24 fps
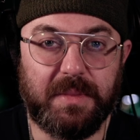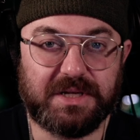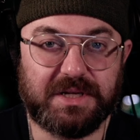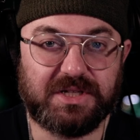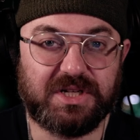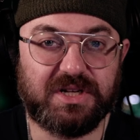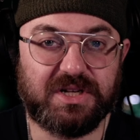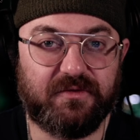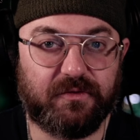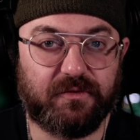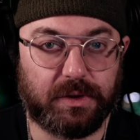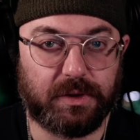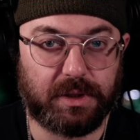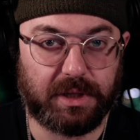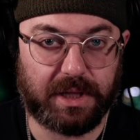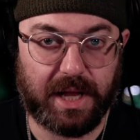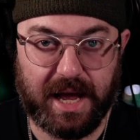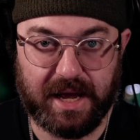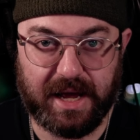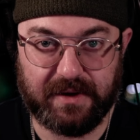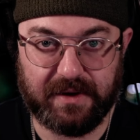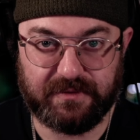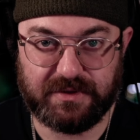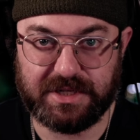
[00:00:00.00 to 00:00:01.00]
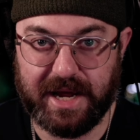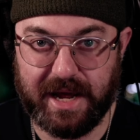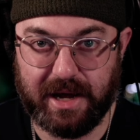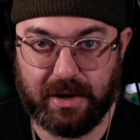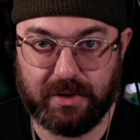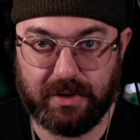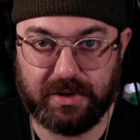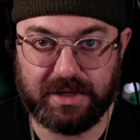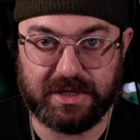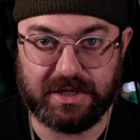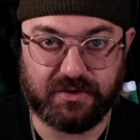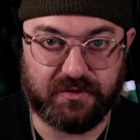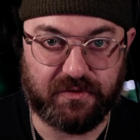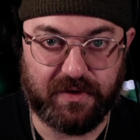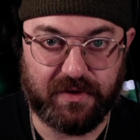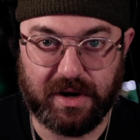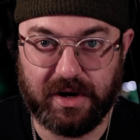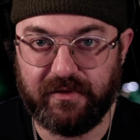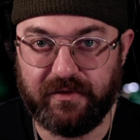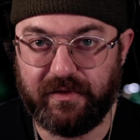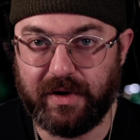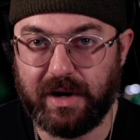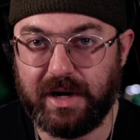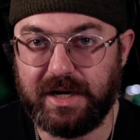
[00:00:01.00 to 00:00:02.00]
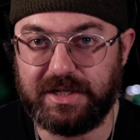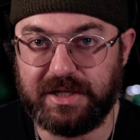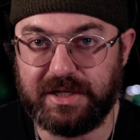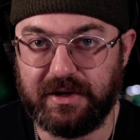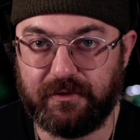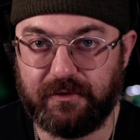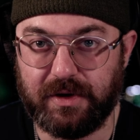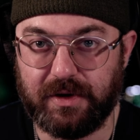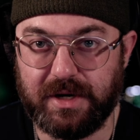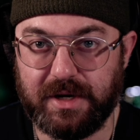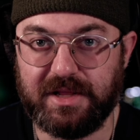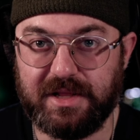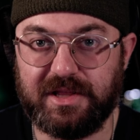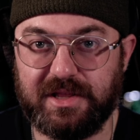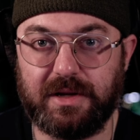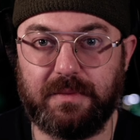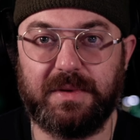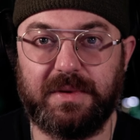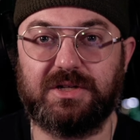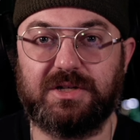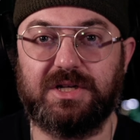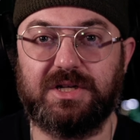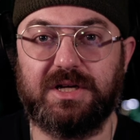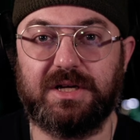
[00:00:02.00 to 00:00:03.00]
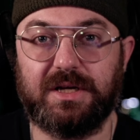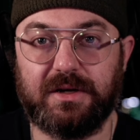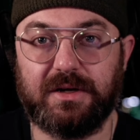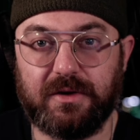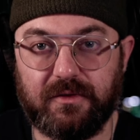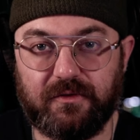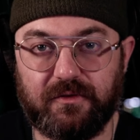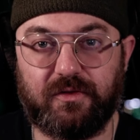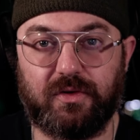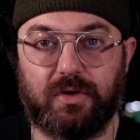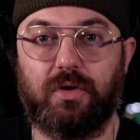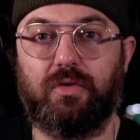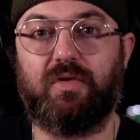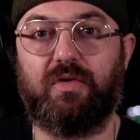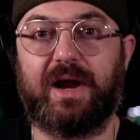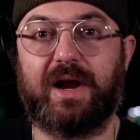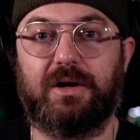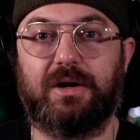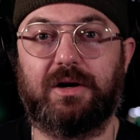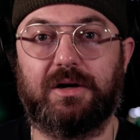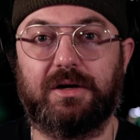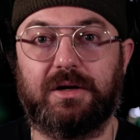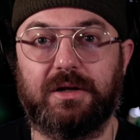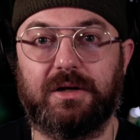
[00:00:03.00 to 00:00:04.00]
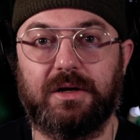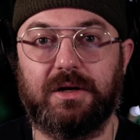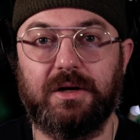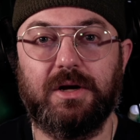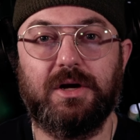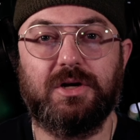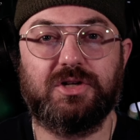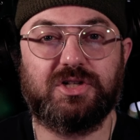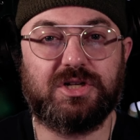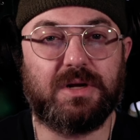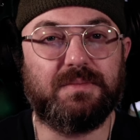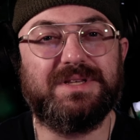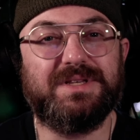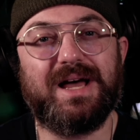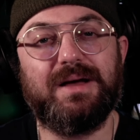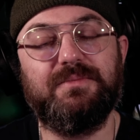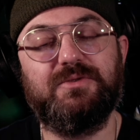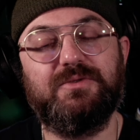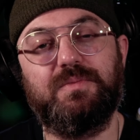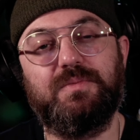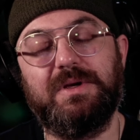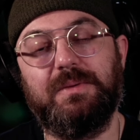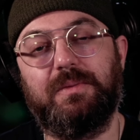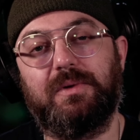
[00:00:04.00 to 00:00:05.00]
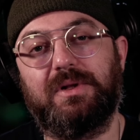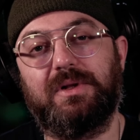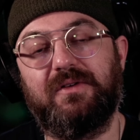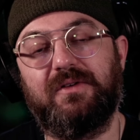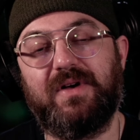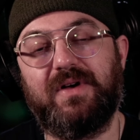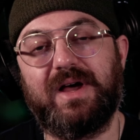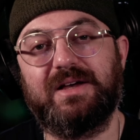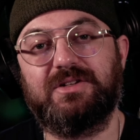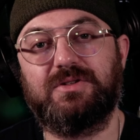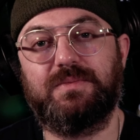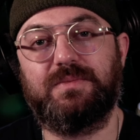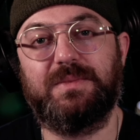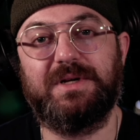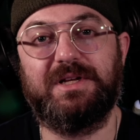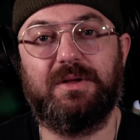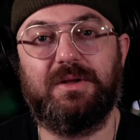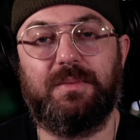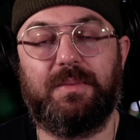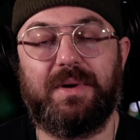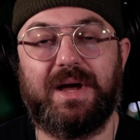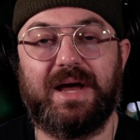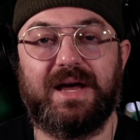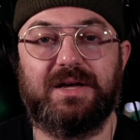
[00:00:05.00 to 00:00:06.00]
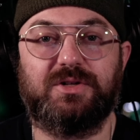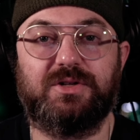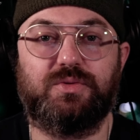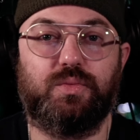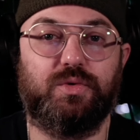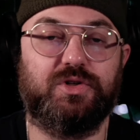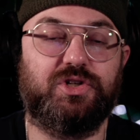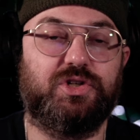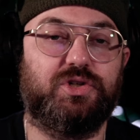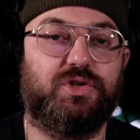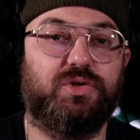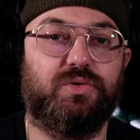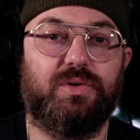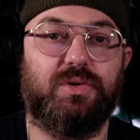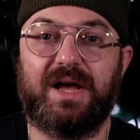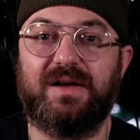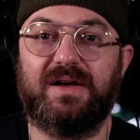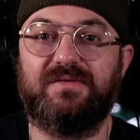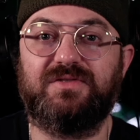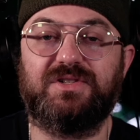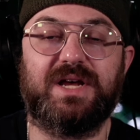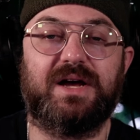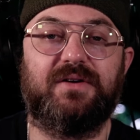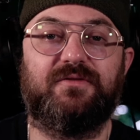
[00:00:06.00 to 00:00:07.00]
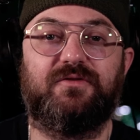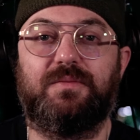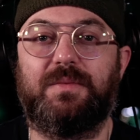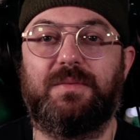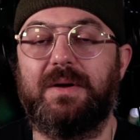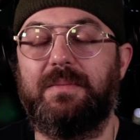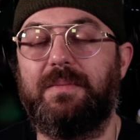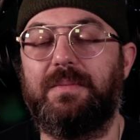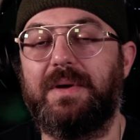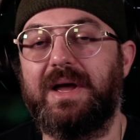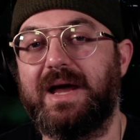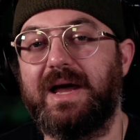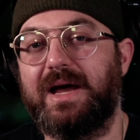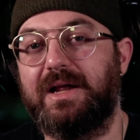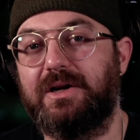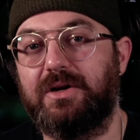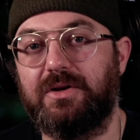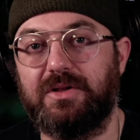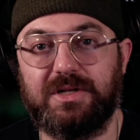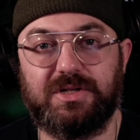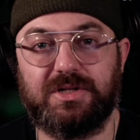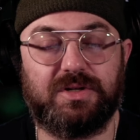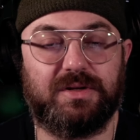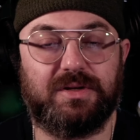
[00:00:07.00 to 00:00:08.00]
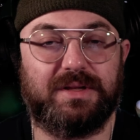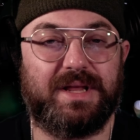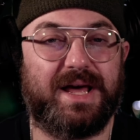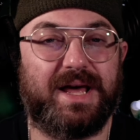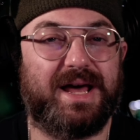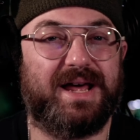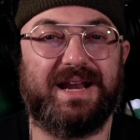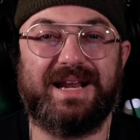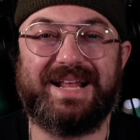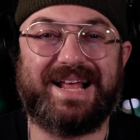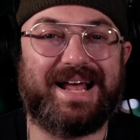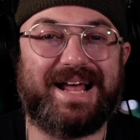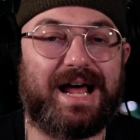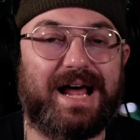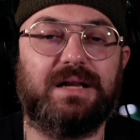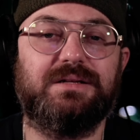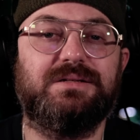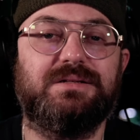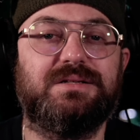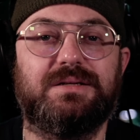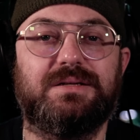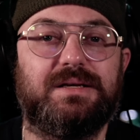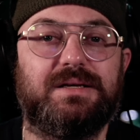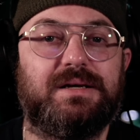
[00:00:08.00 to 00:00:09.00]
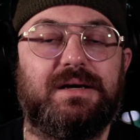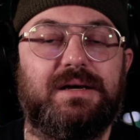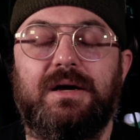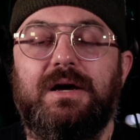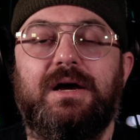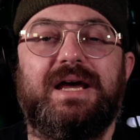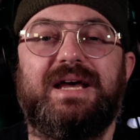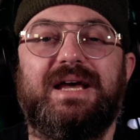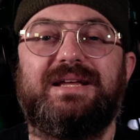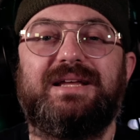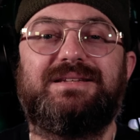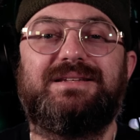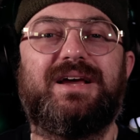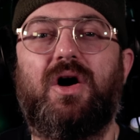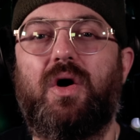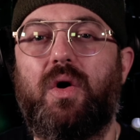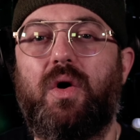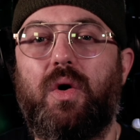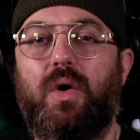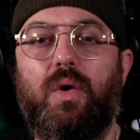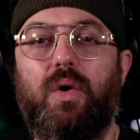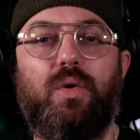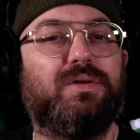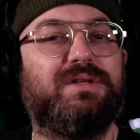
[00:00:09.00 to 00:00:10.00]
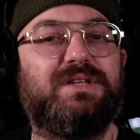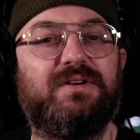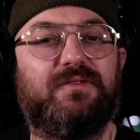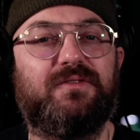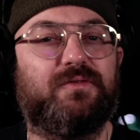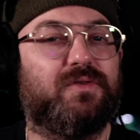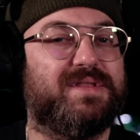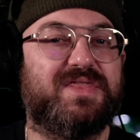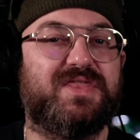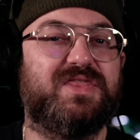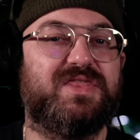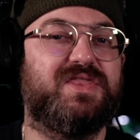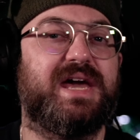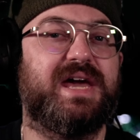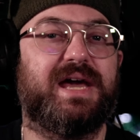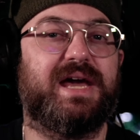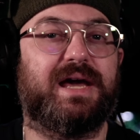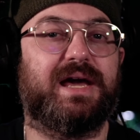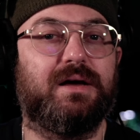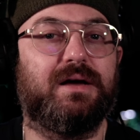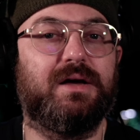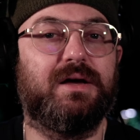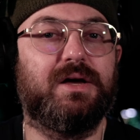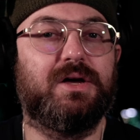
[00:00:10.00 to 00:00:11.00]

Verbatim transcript: Mixing for live sound is very, very different than mixing for a record. Sometimes people have asked me in the past, would you do live sound for my band or this or that? And honestly, it's like a whole different thing.